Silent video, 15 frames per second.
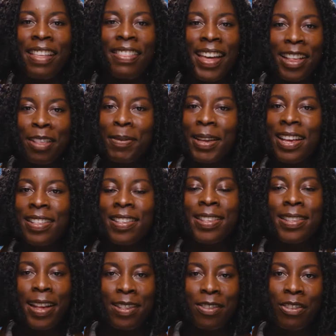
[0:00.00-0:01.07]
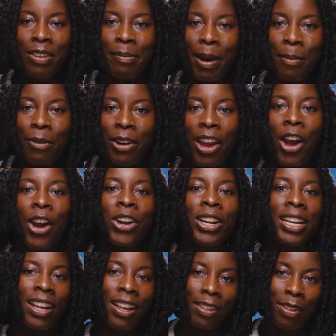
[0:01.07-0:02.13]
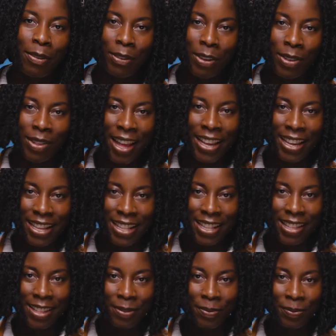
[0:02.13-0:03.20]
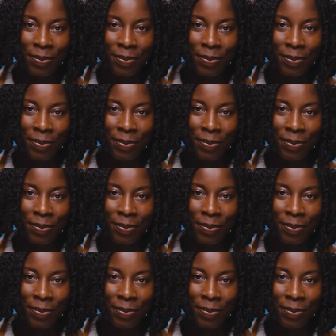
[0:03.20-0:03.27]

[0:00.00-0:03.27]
That's because a sensory memory only lasts a few seconds.